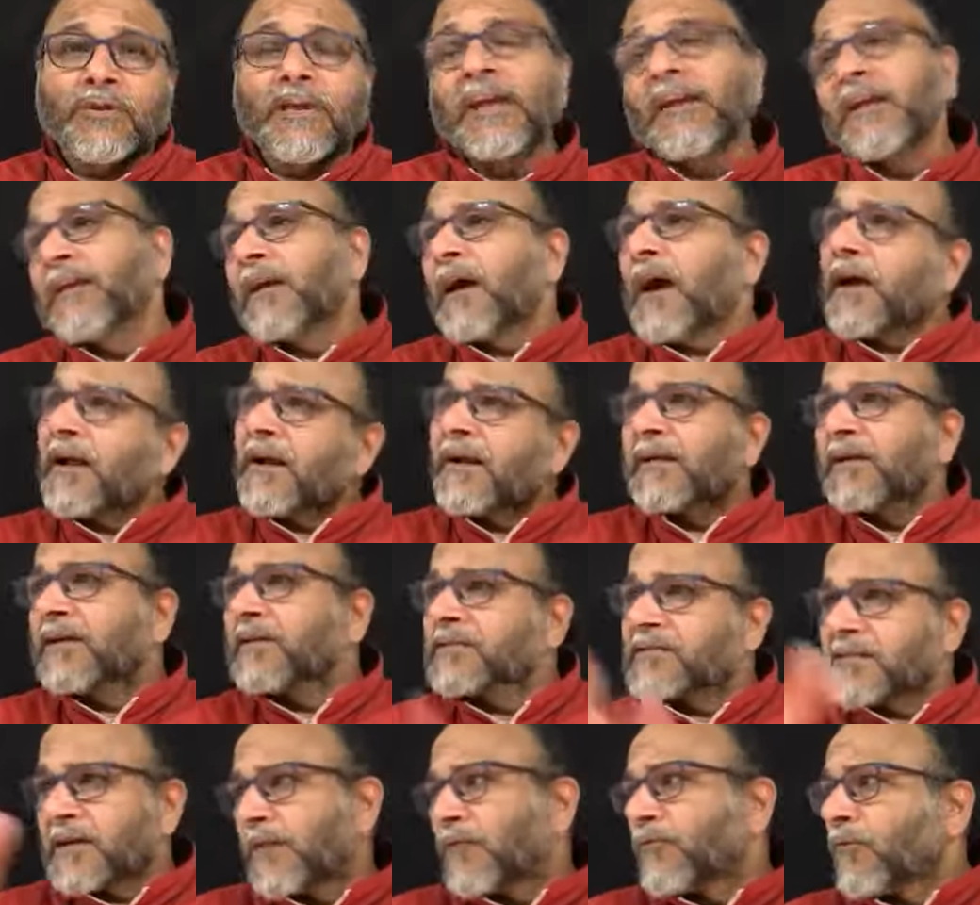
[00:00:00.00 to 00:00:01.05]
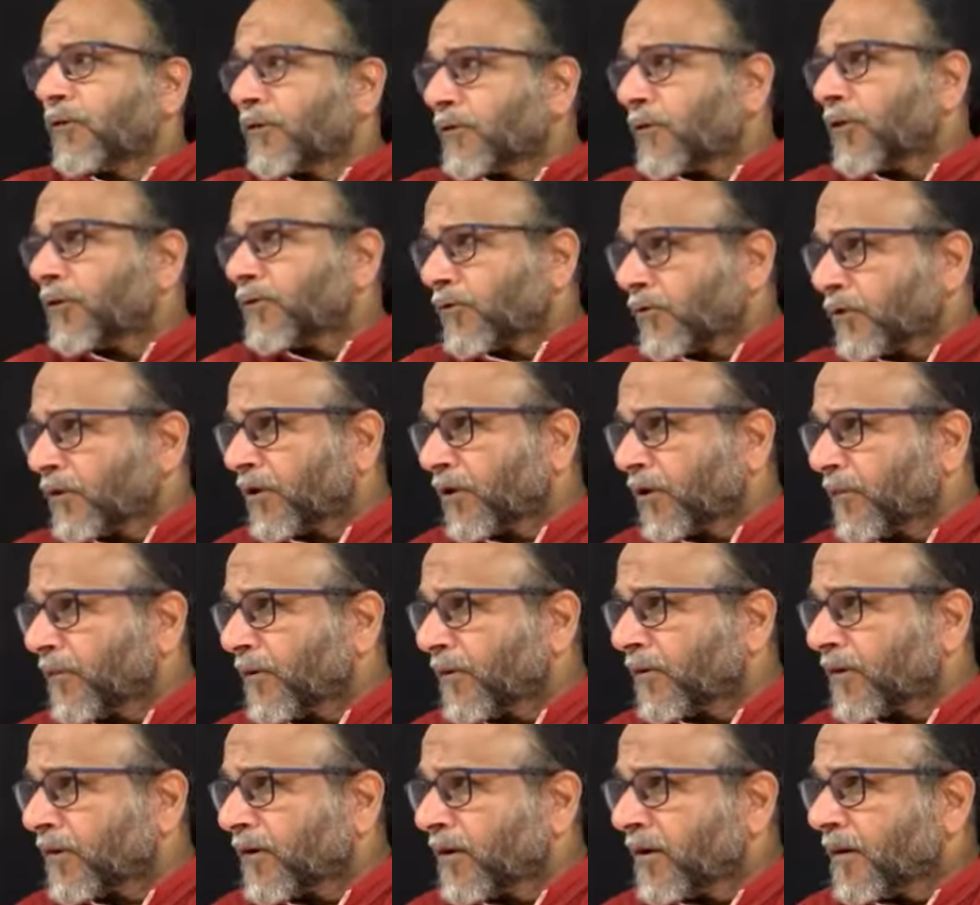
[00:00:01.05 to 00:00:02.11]
then I understand what you are talking
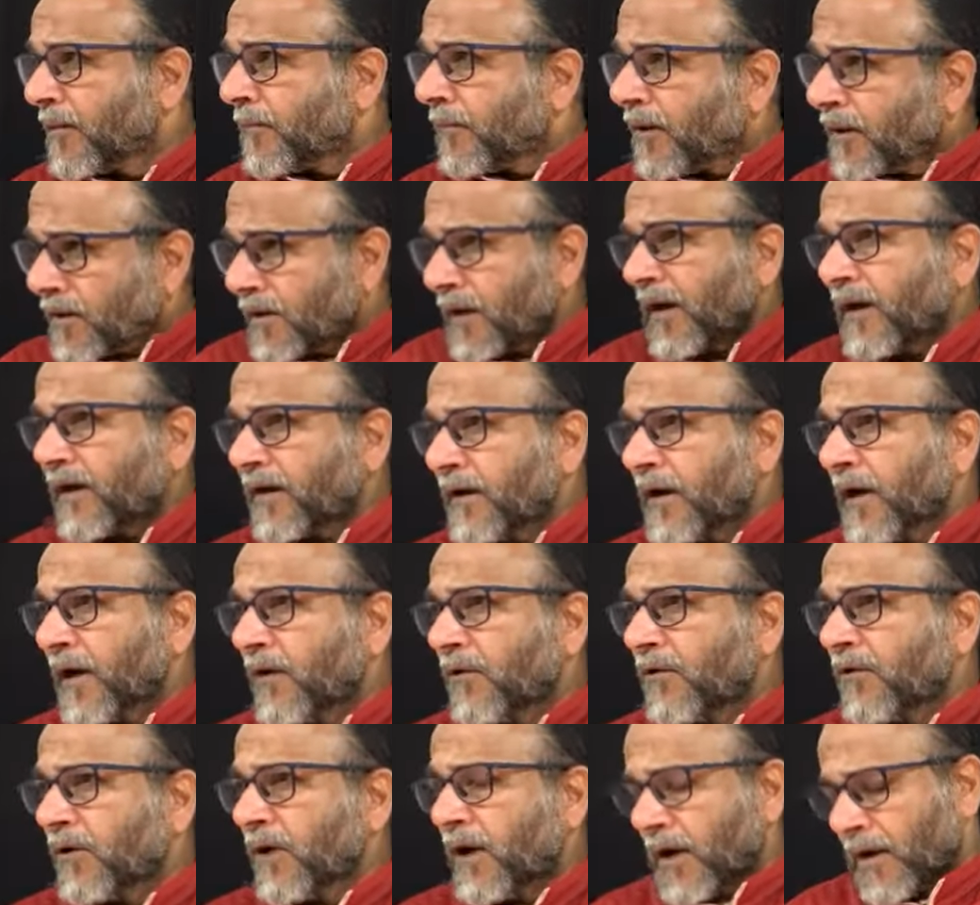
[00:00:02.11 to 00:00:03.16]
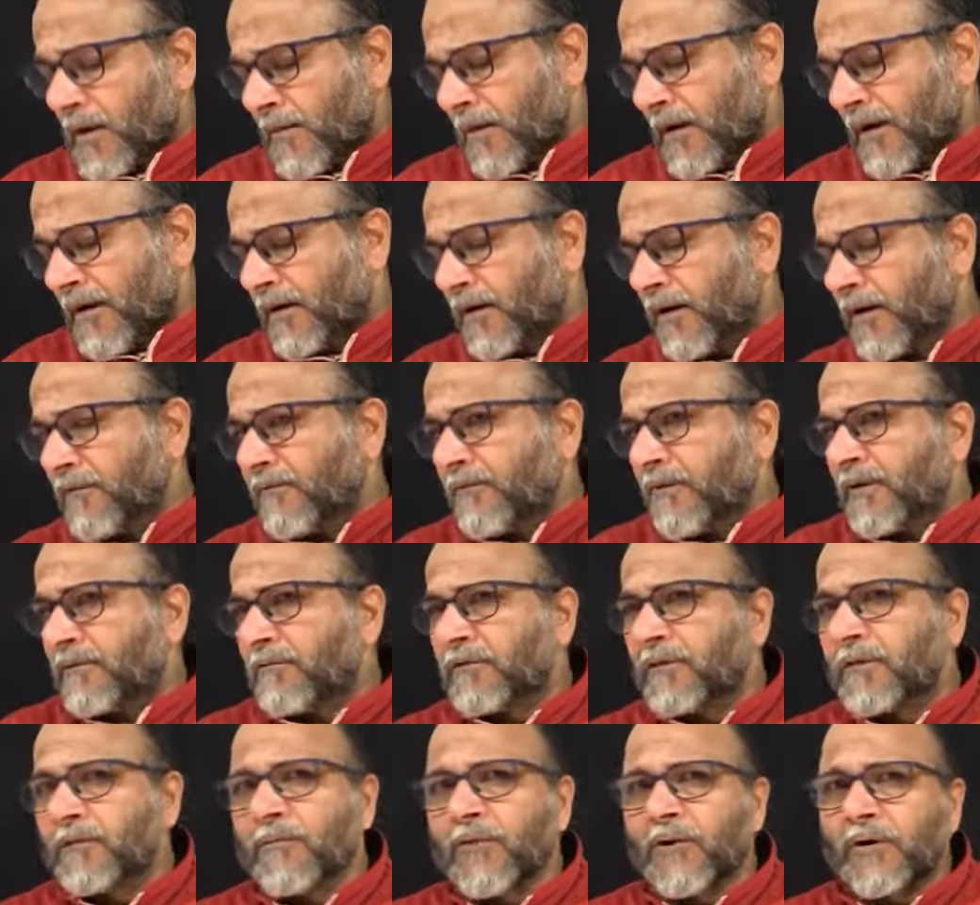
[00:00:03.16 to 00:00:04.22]
about. But right now I am identified
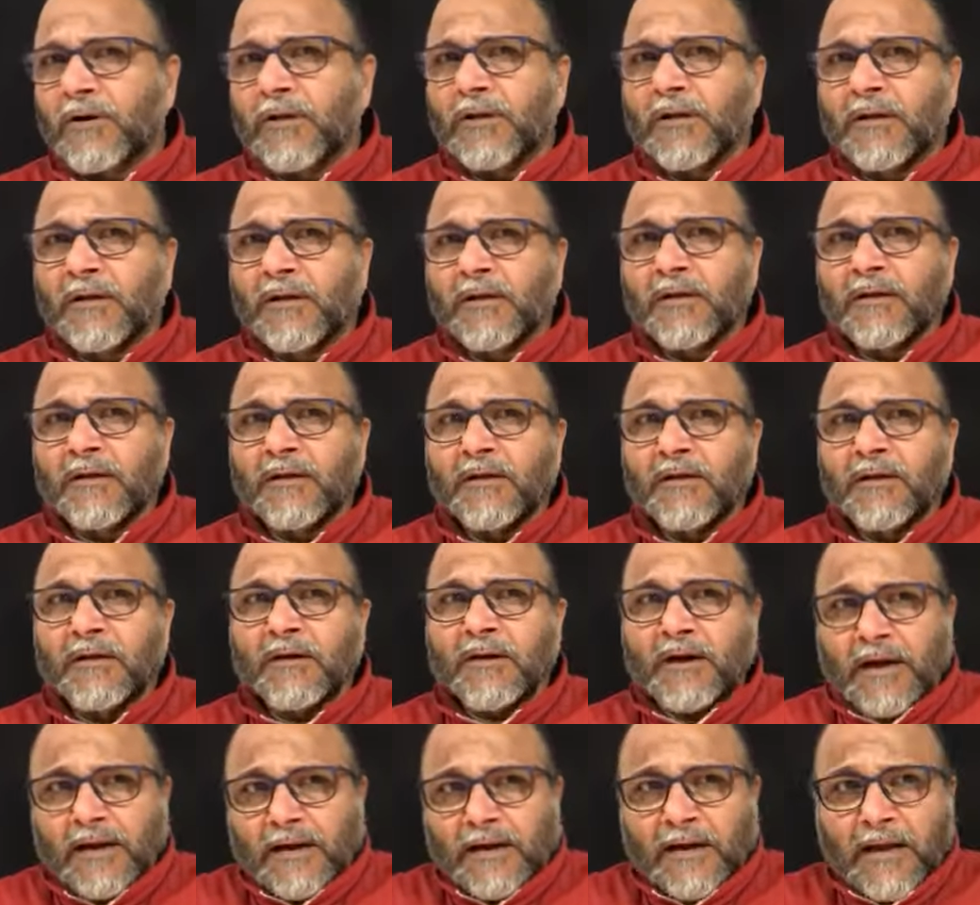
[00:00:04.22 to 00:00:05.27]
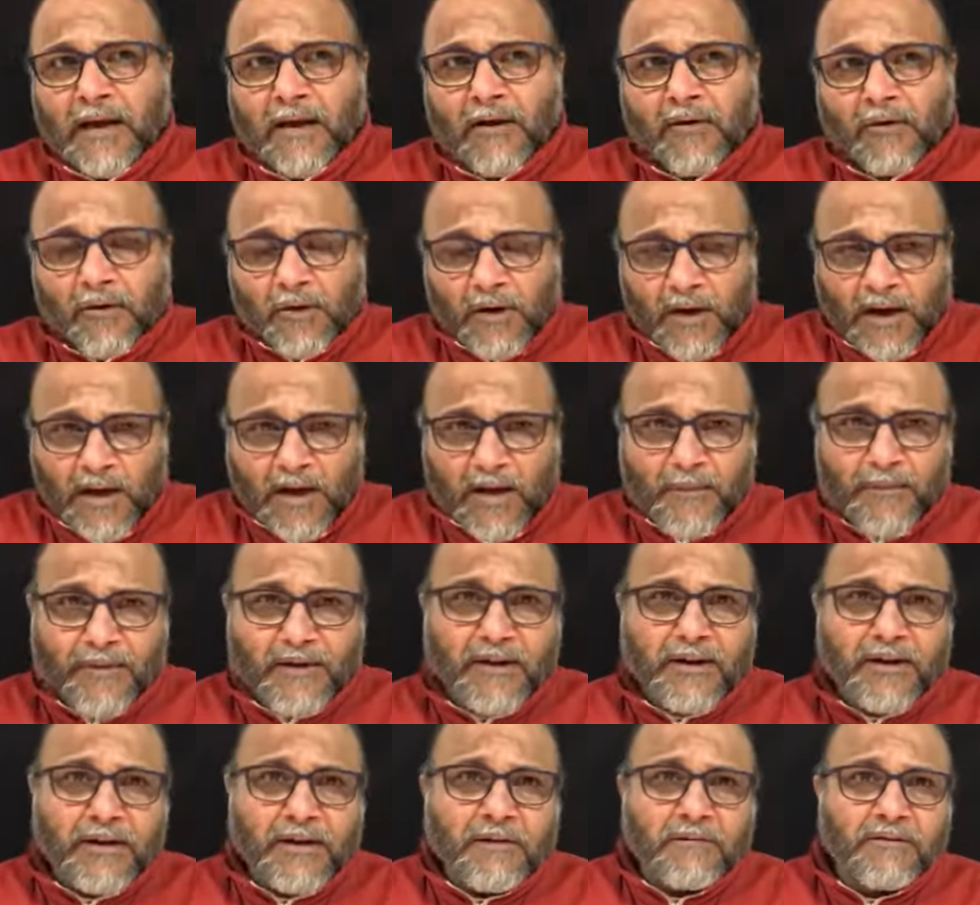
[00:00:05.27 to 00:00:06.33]
with the body. Right now, I am
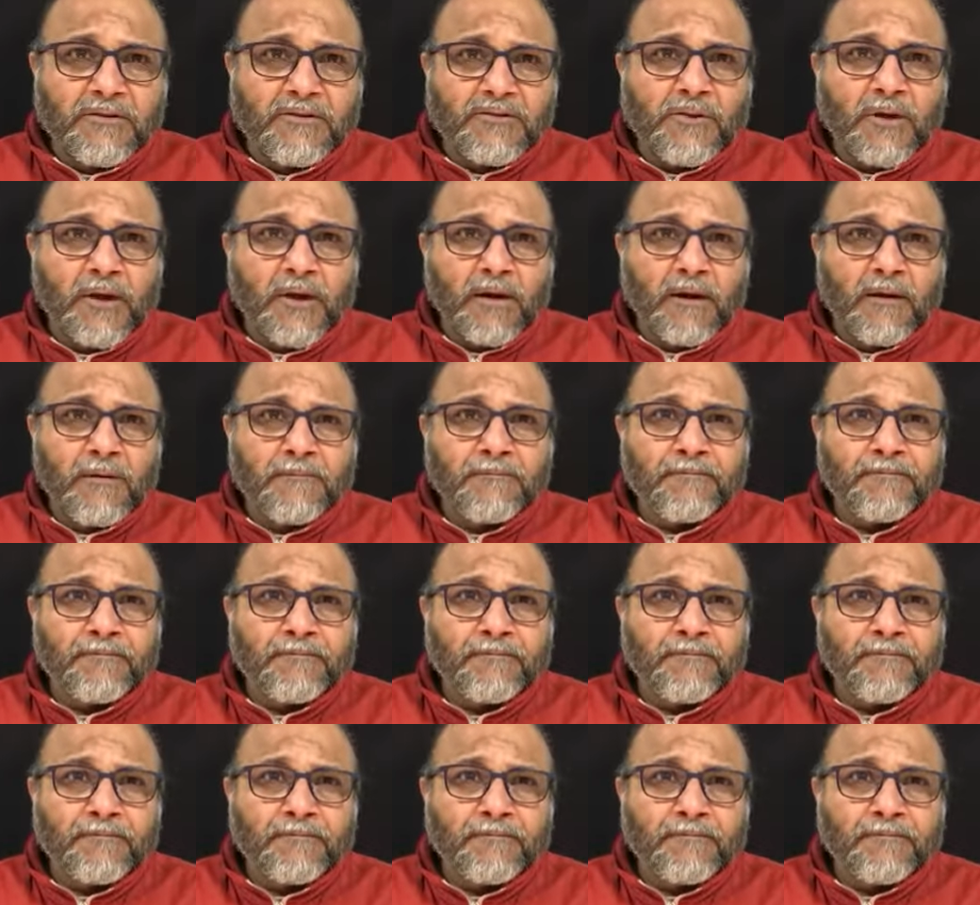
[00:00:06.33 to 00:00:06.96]
an individual.